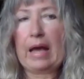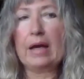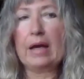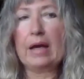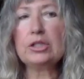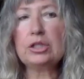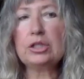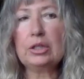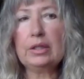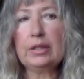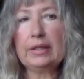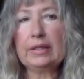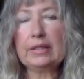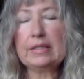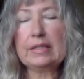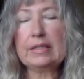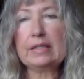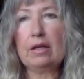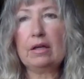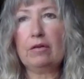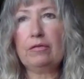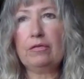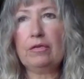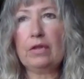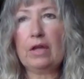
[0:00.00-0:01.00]
Actually,
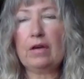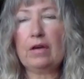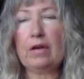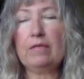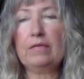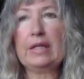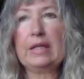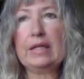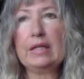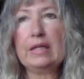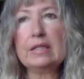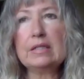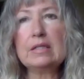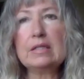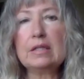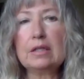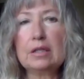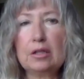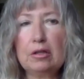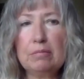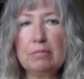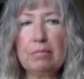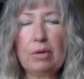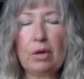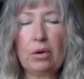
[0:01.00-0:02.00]
self-love is
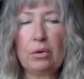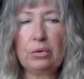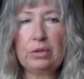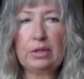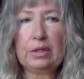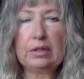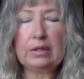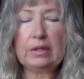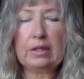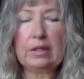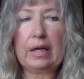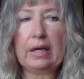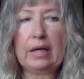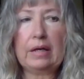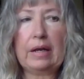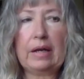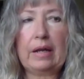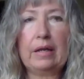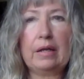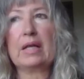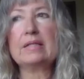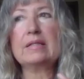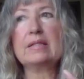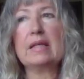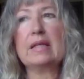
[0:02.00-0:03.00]
the component that
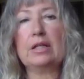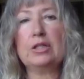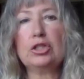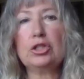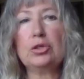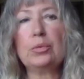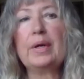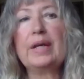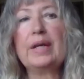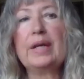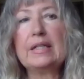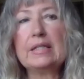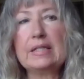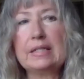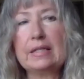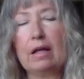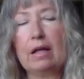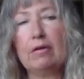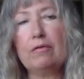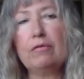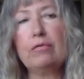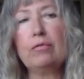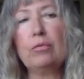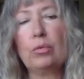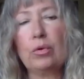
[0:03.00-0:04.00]
accentuates
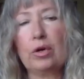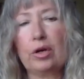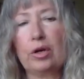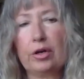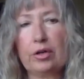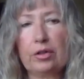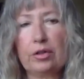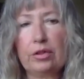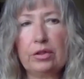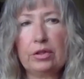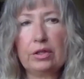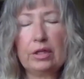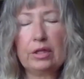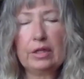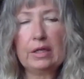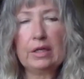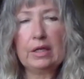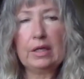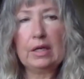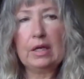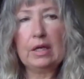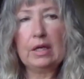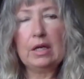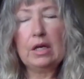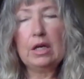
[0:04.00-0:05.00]
self-worth.
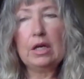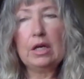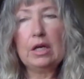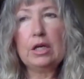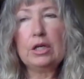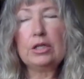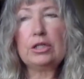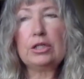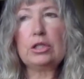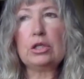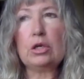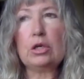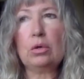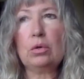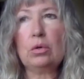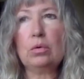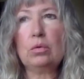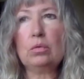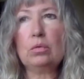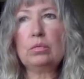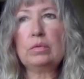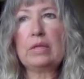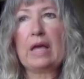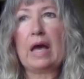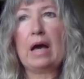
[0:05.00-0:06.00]

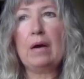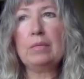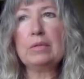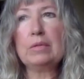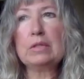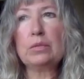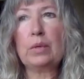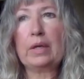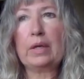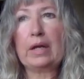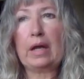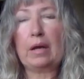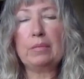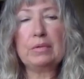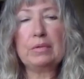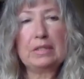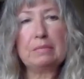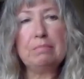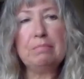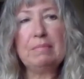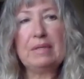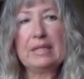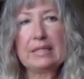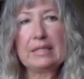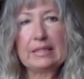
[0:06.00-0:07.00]
So that was what I
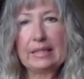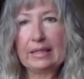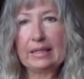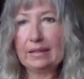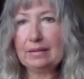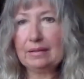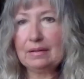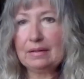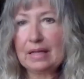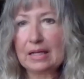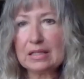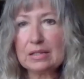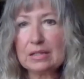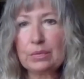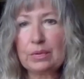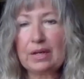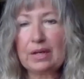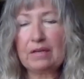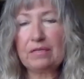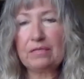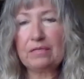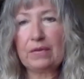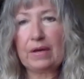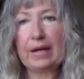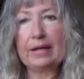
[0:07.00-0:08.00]
was missing. That's what
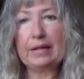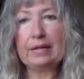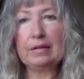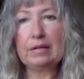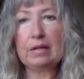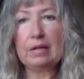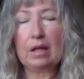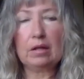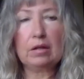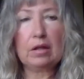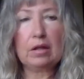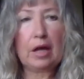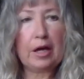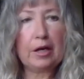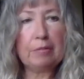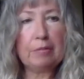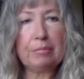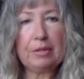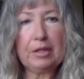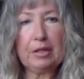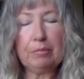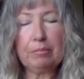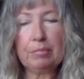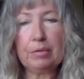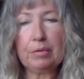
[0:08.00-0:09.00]
I find a lot
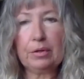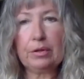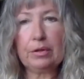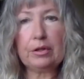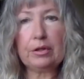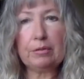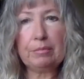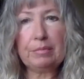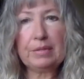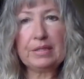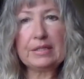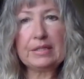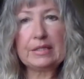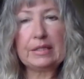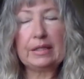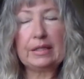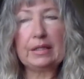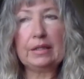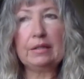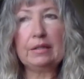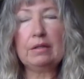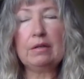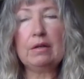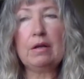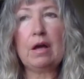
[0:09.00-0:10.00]
of people are
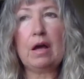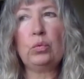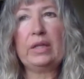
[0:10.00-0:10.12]
missing.